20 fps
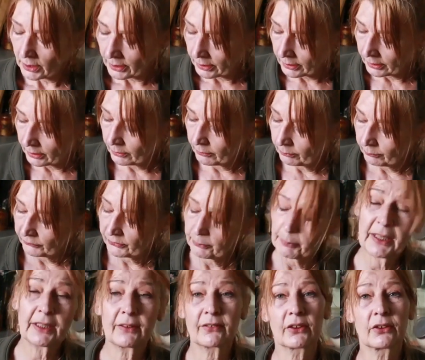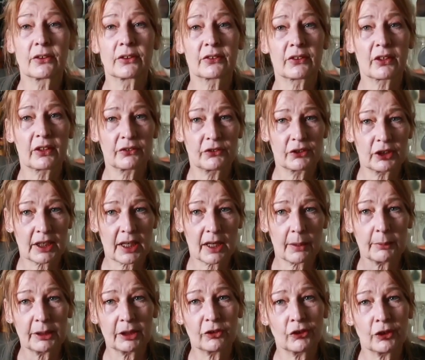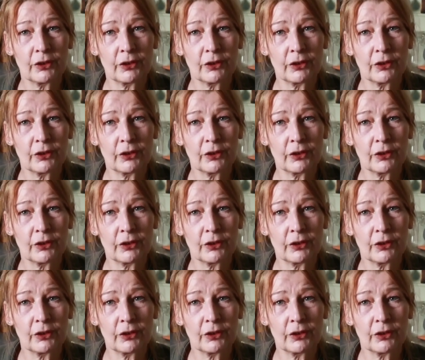Depends on the size of your cabbage.